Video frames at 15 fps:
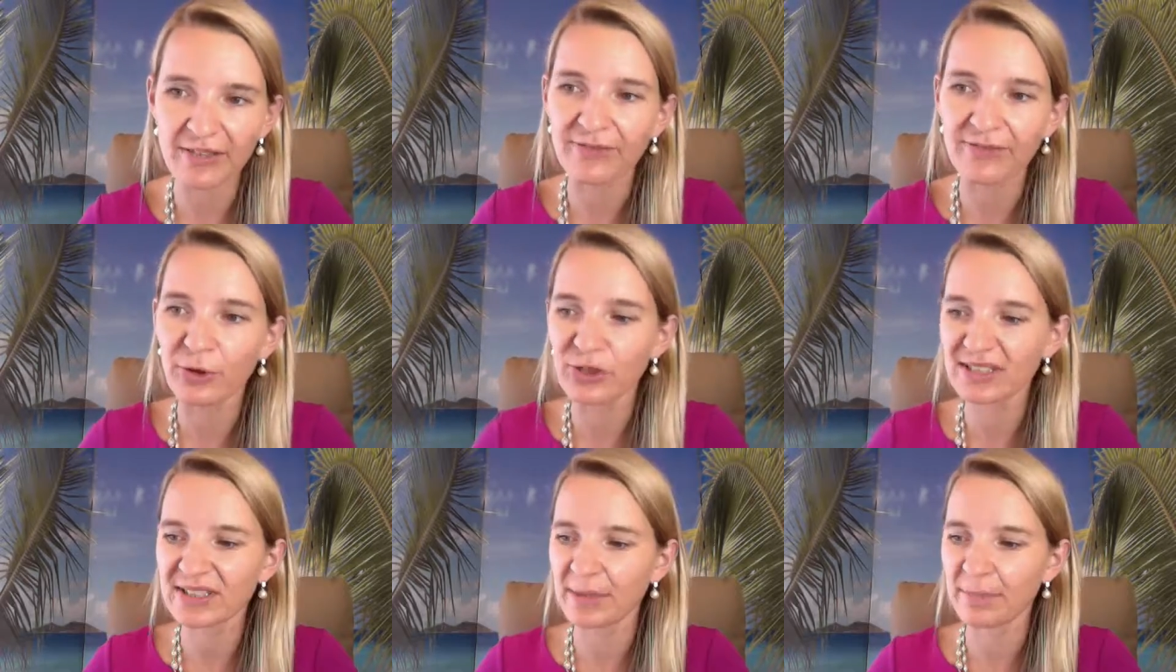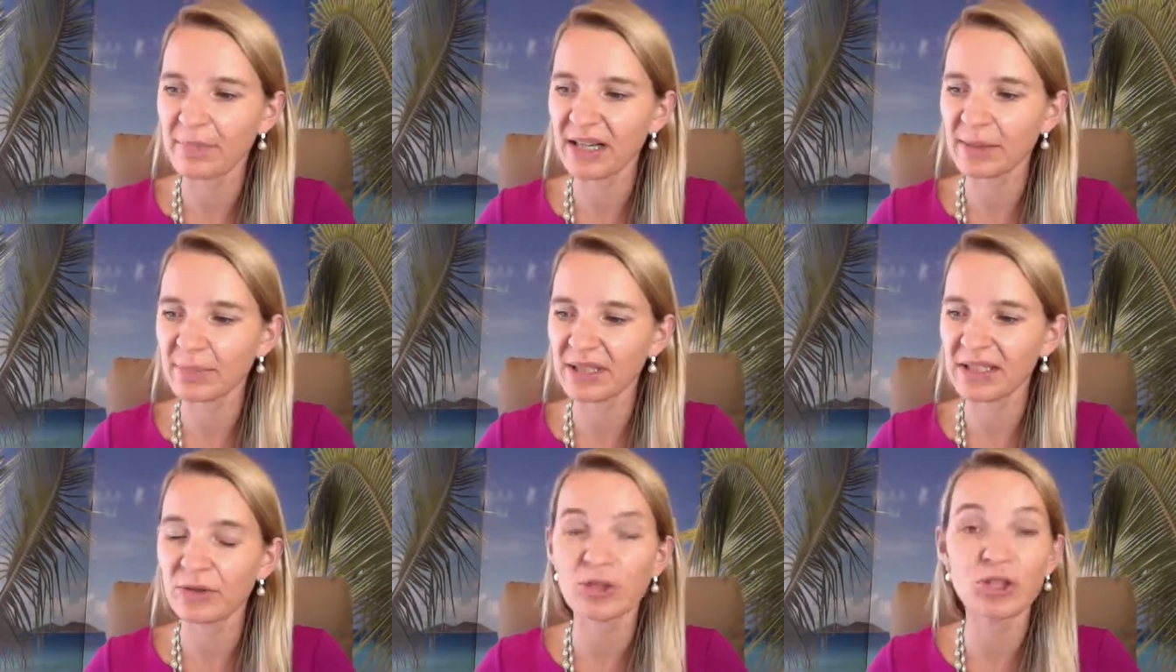The first step might
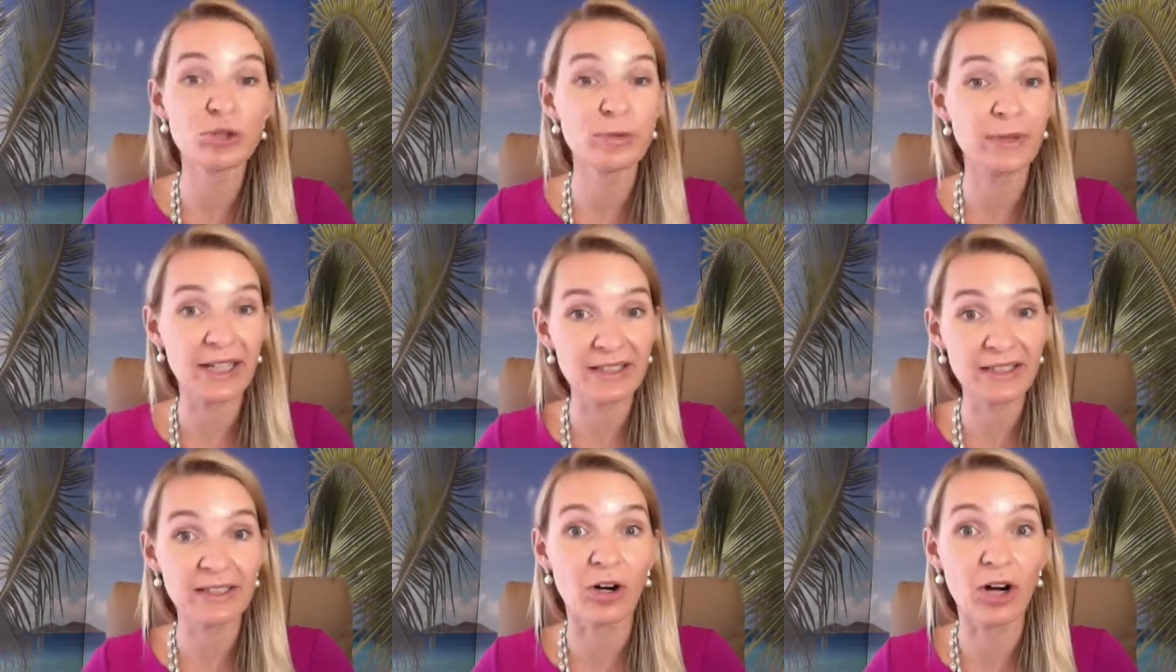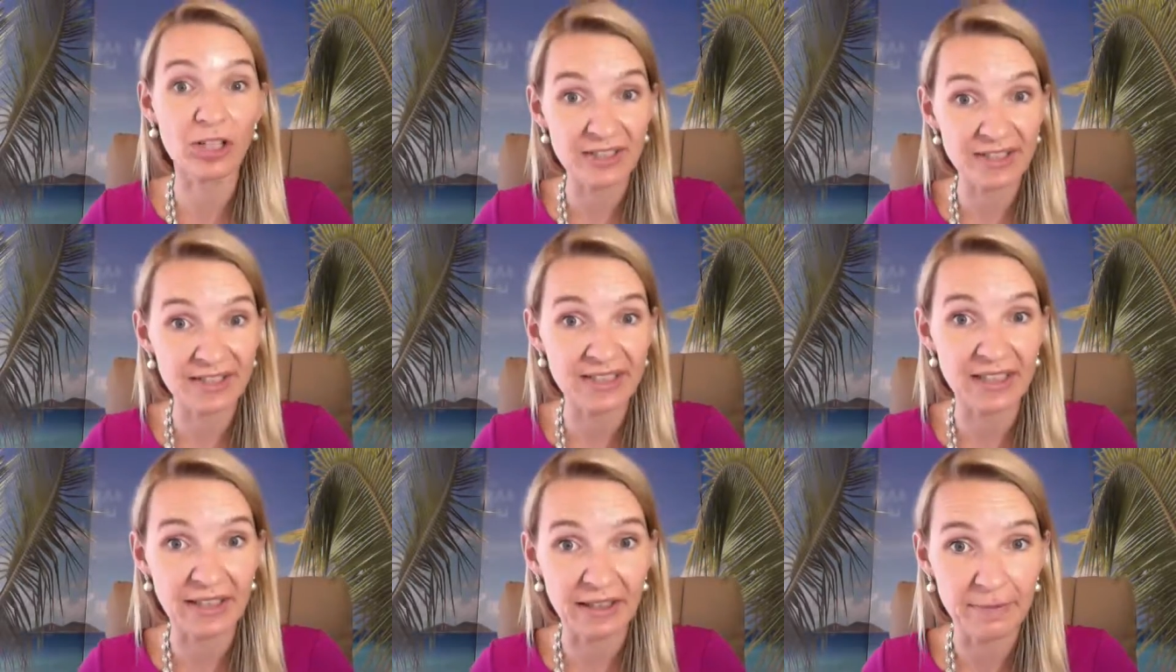be you attracting
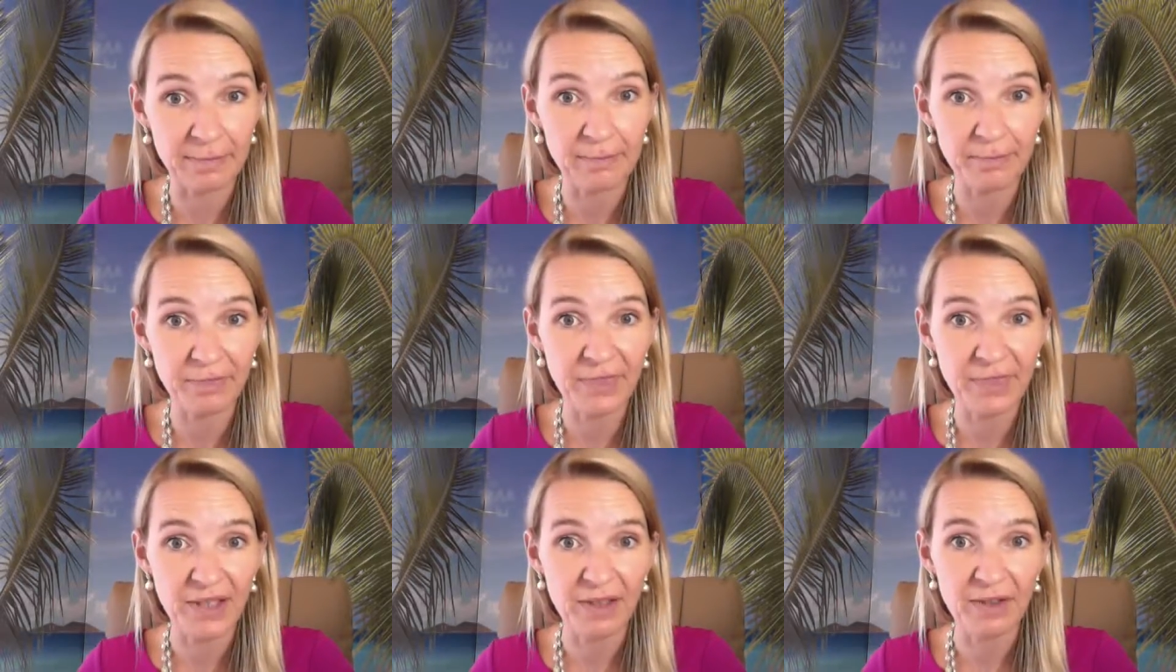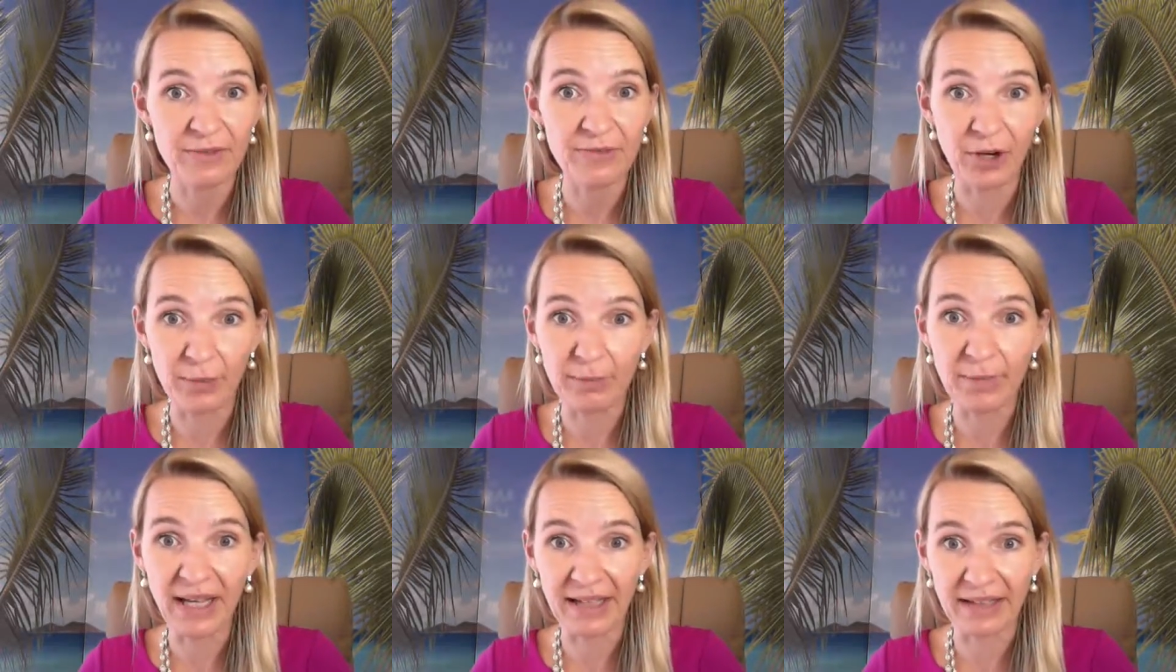honesty from
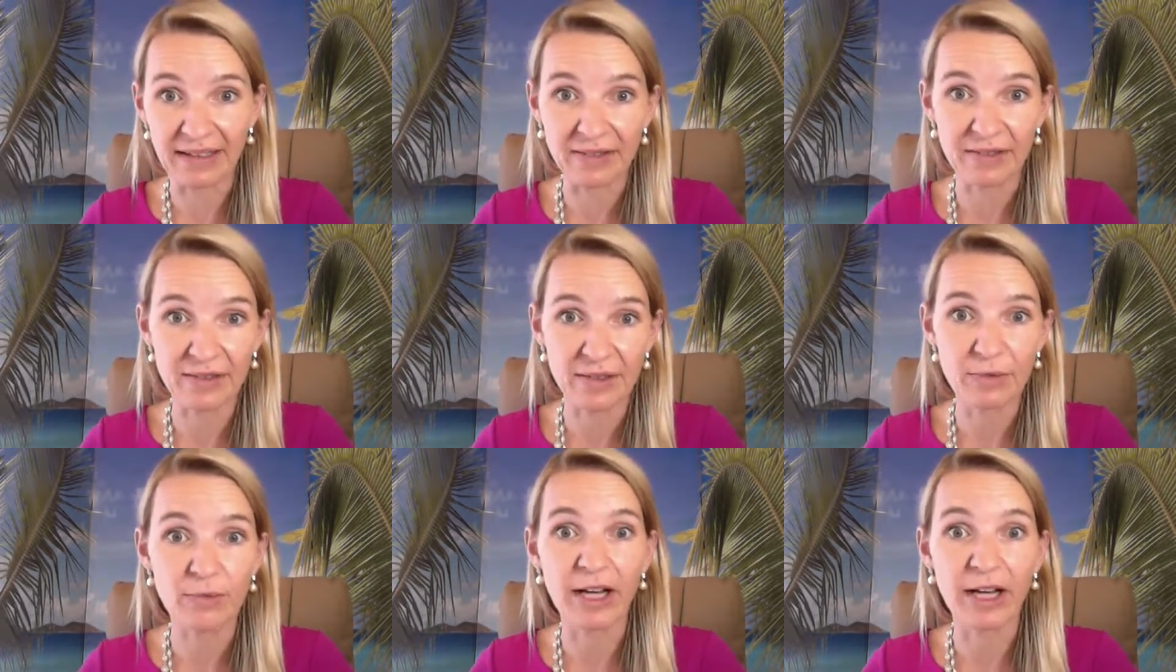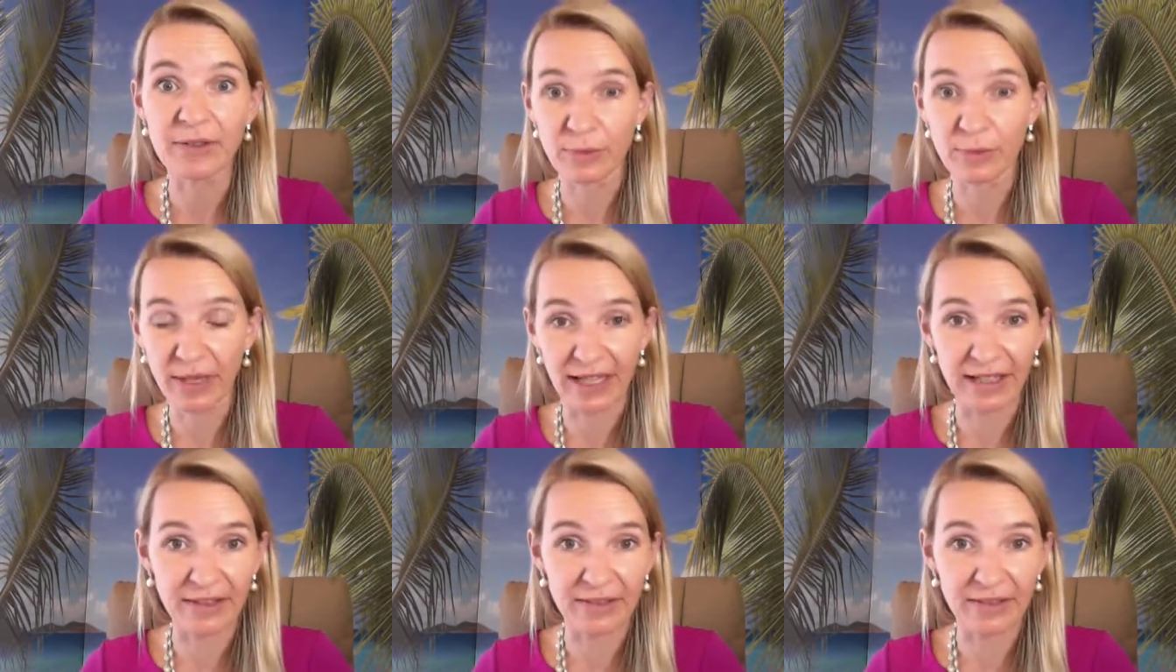men right away